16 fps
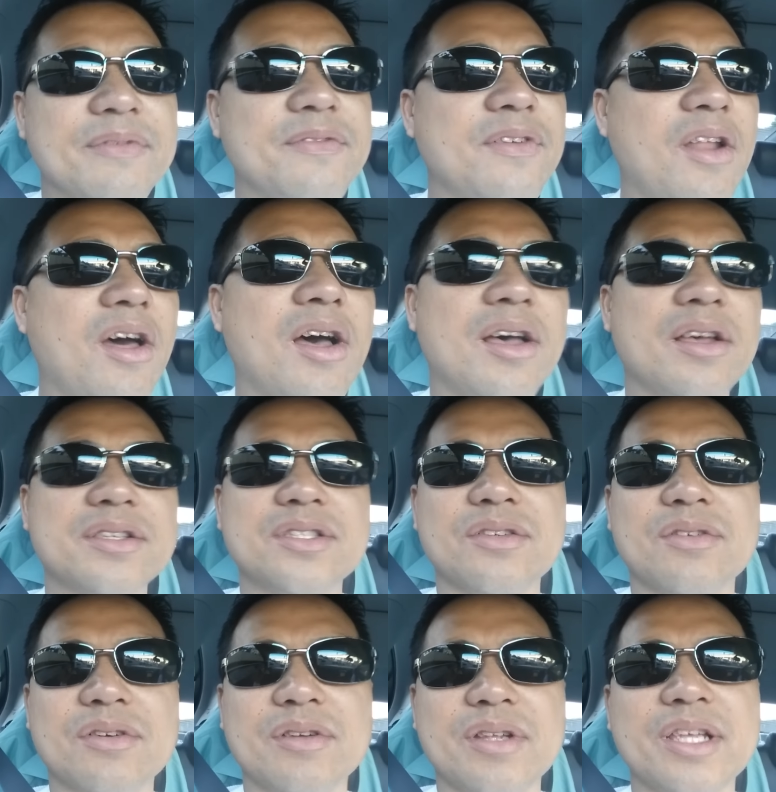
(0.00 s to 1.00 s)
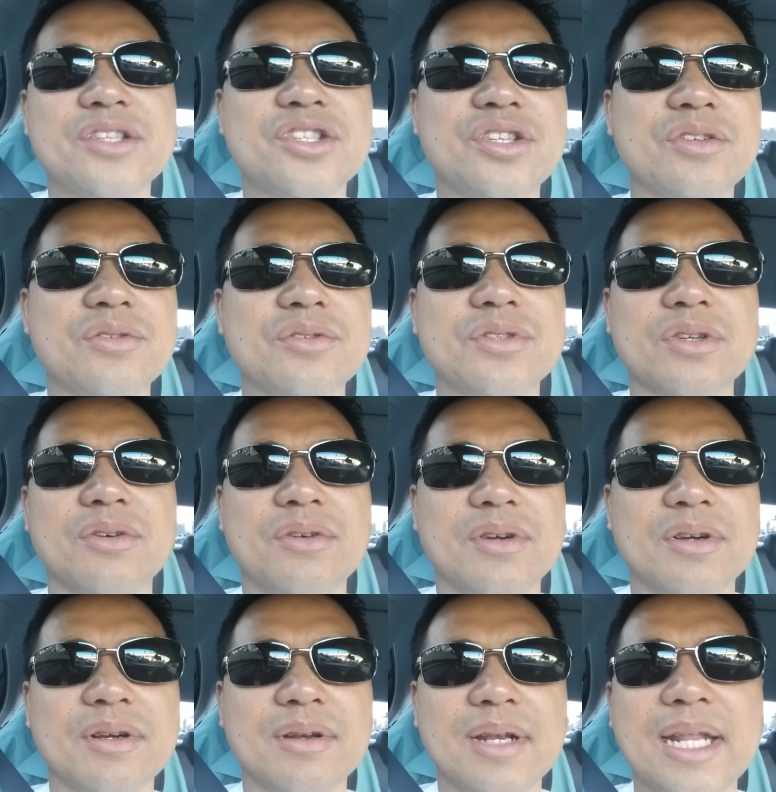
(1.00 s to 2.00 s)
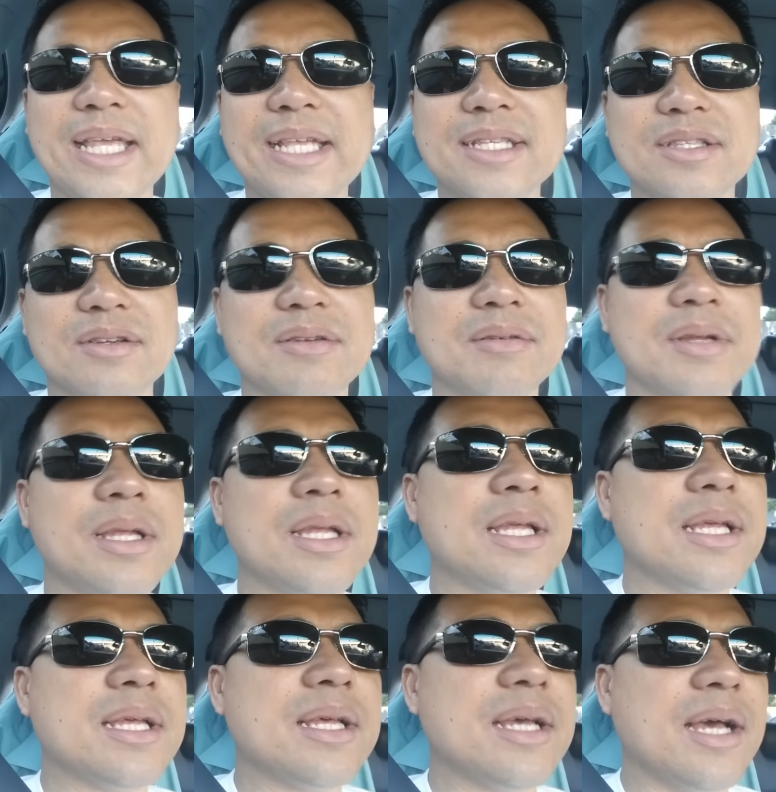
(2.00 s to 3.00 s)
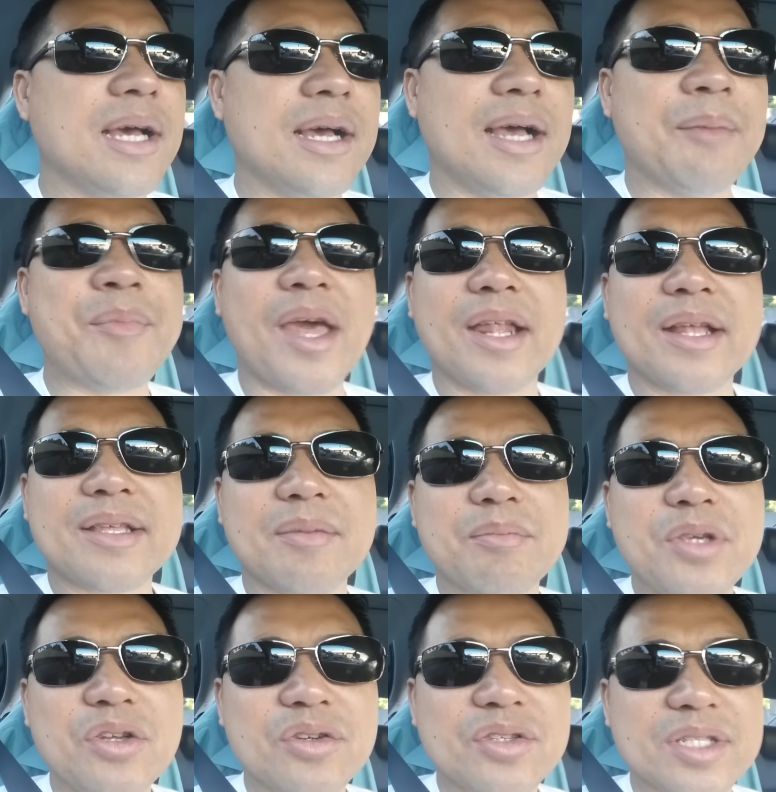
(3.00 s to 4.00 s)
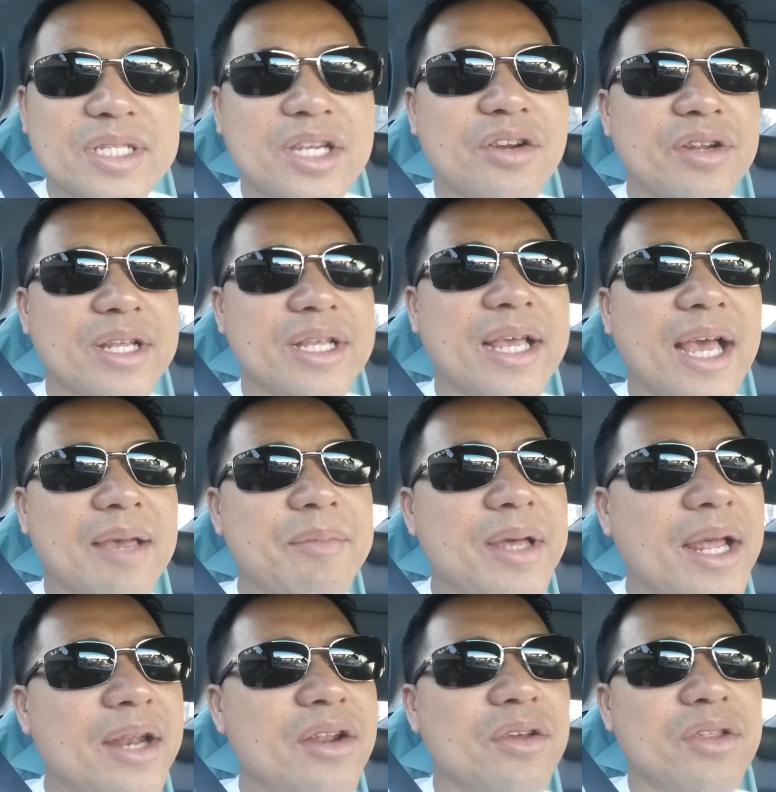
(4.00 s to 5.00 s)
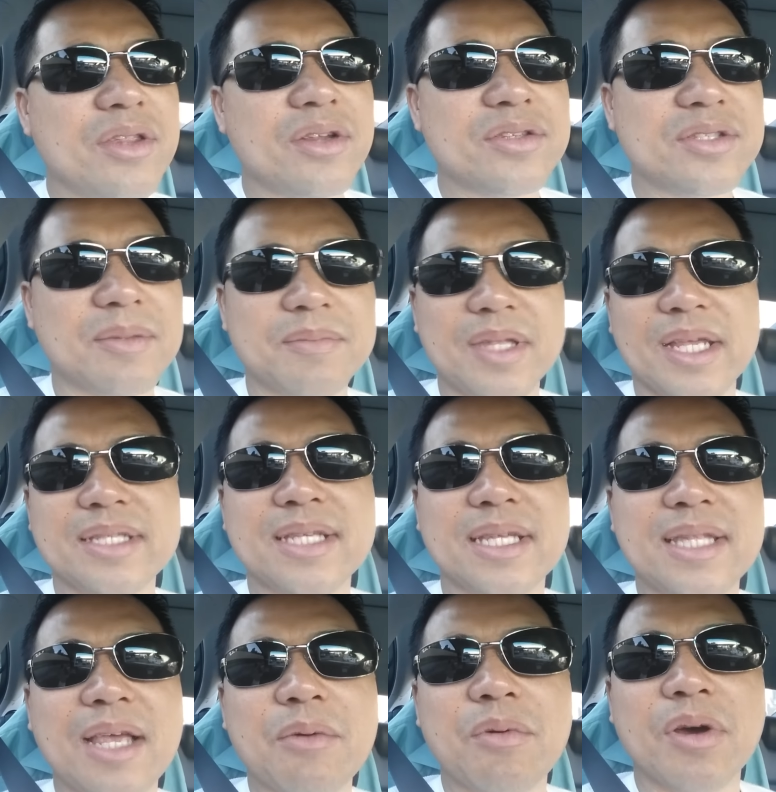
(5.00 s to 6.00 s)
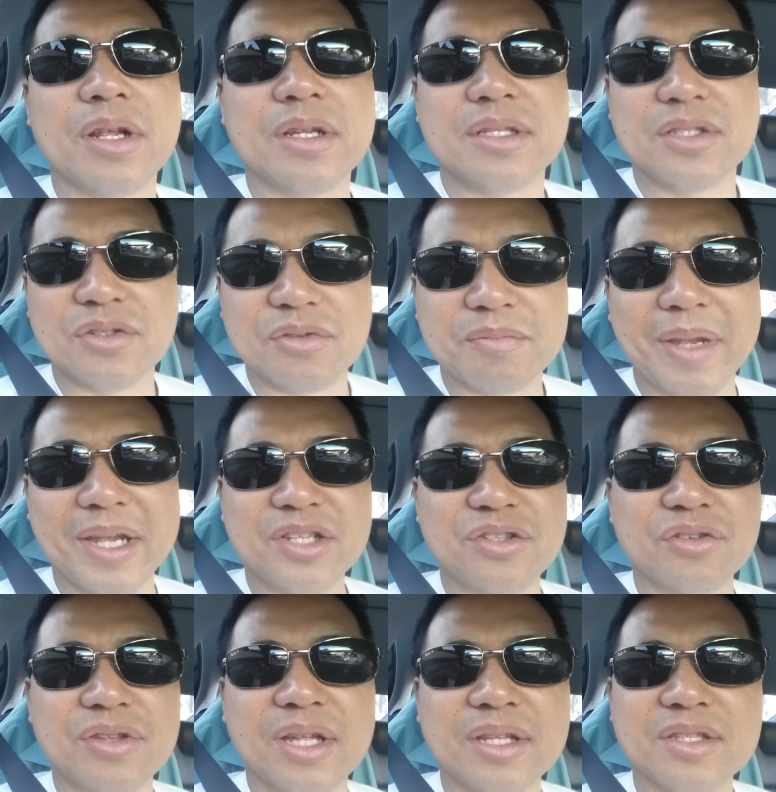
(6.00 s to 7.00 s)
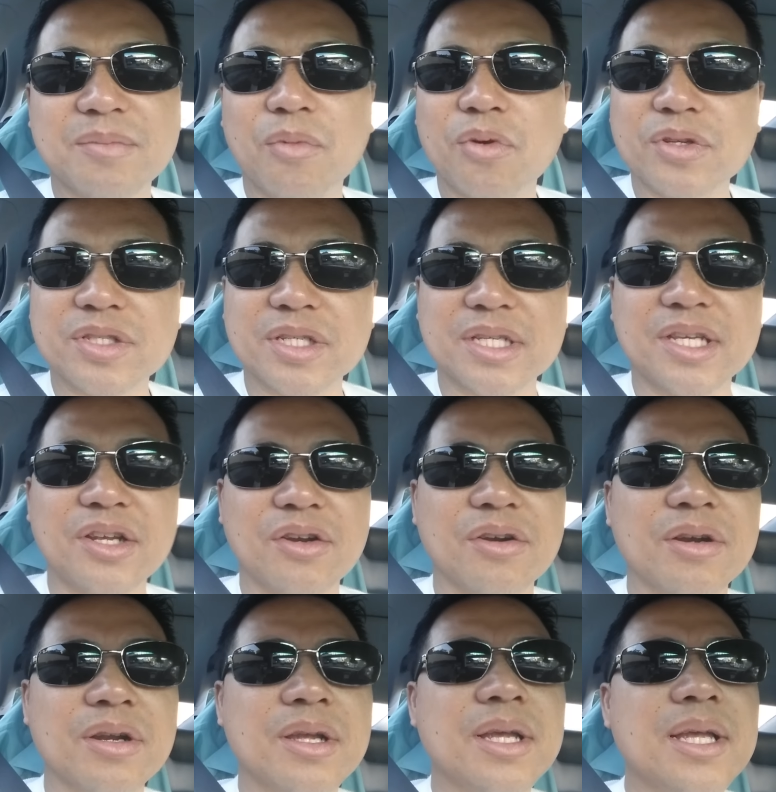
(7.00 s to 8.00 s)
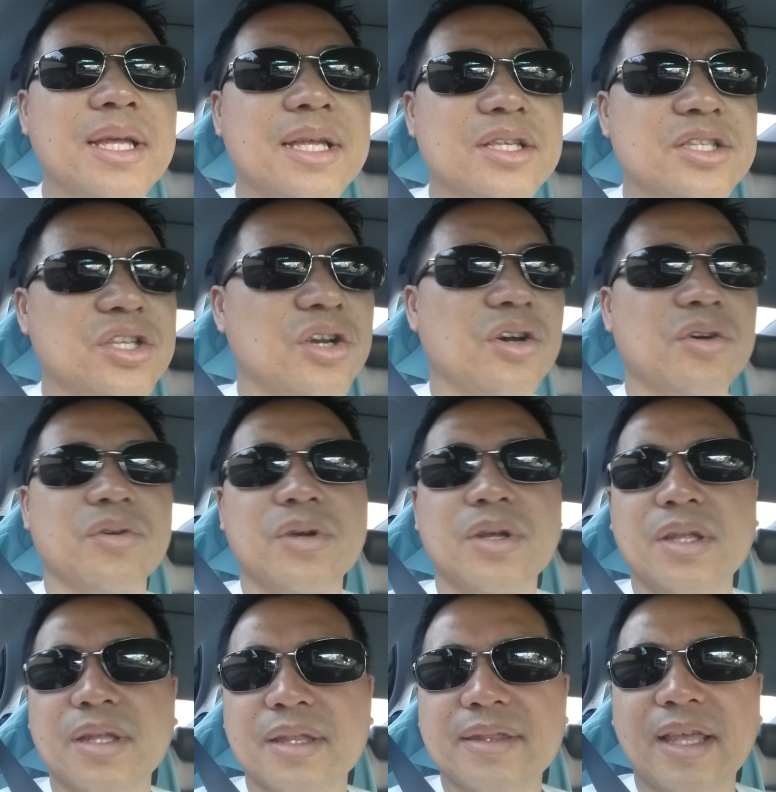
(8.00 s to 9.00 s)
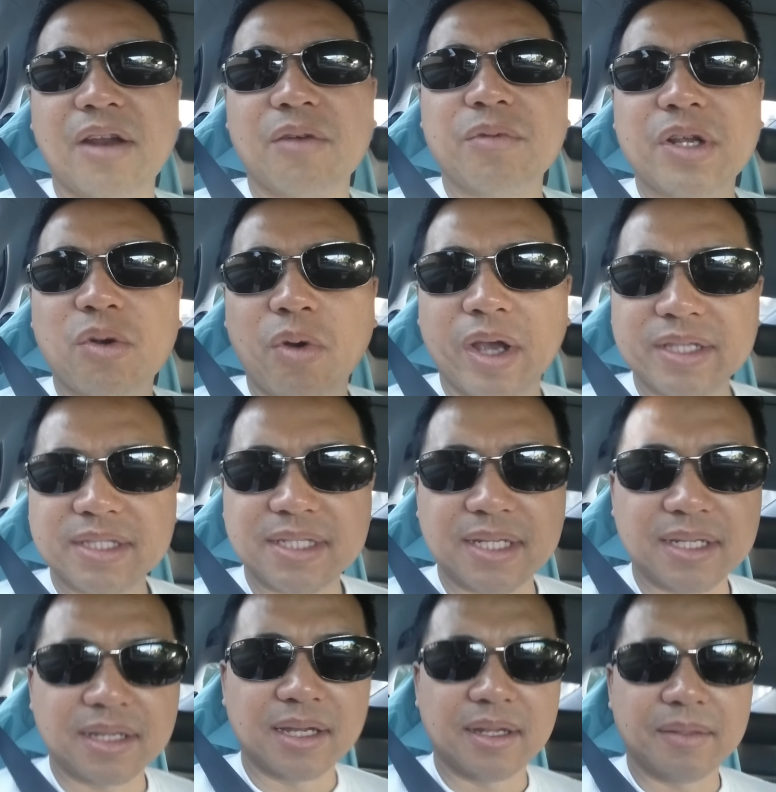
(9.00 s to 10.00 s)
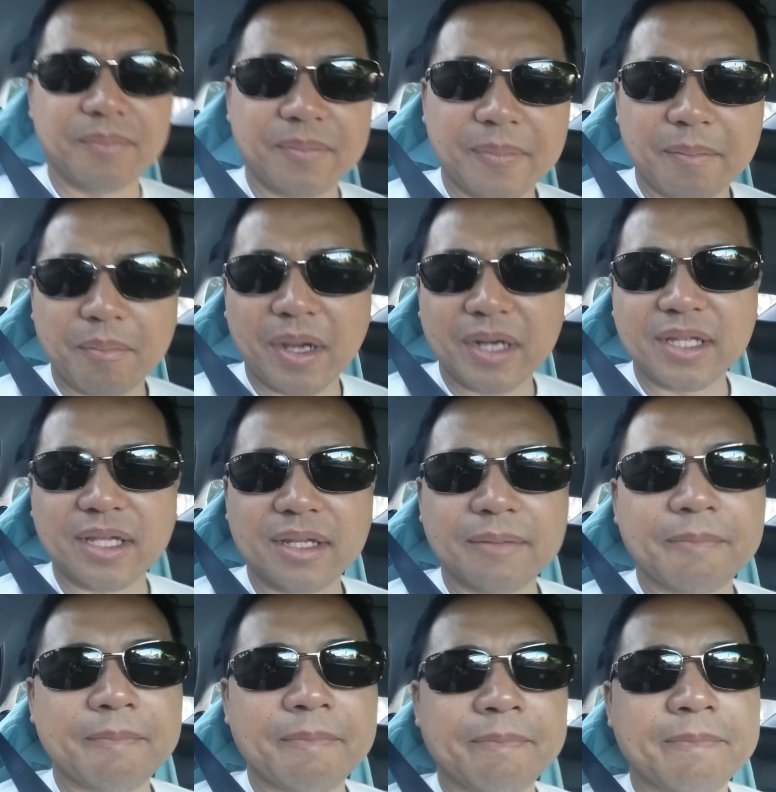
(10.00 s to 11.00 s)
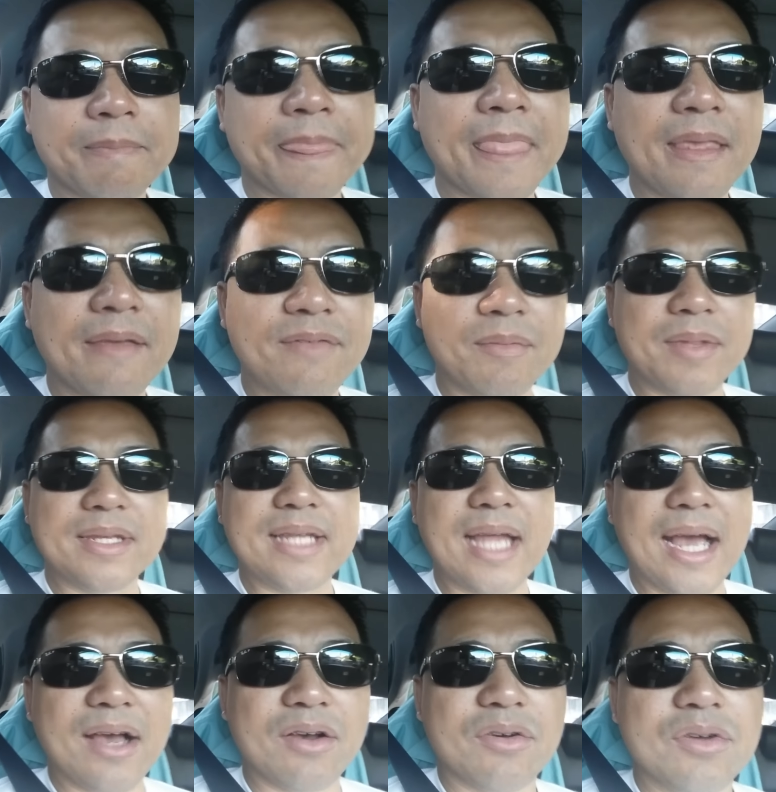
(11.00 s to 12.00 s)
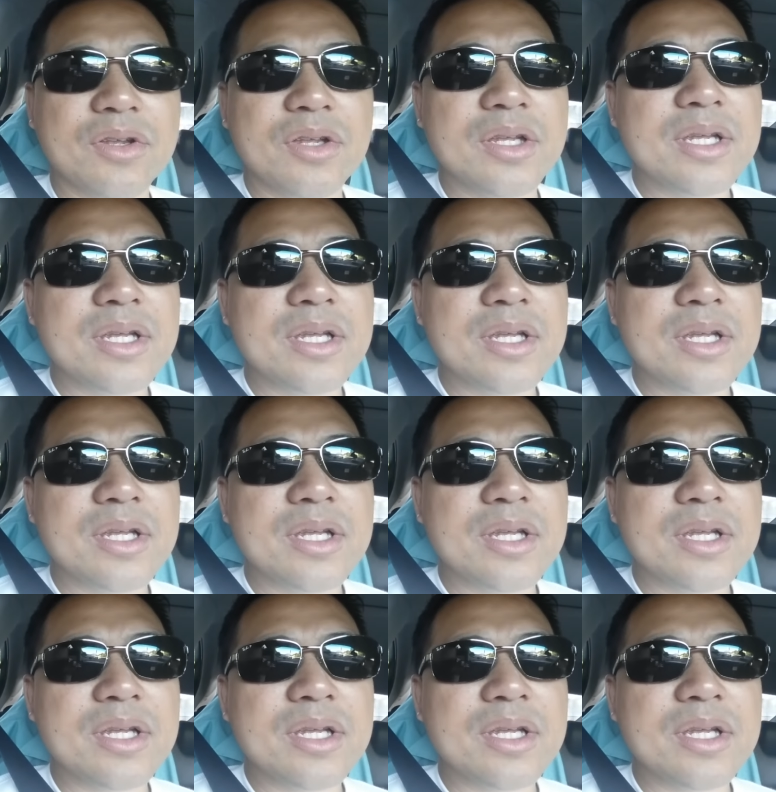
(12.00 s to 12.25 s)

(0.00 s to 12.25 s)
flaws or issues or leaks. Or I'm not a computer security guy, but I know that there's some things that they want to make sure that's more secure. So they are requesting money from the DAO.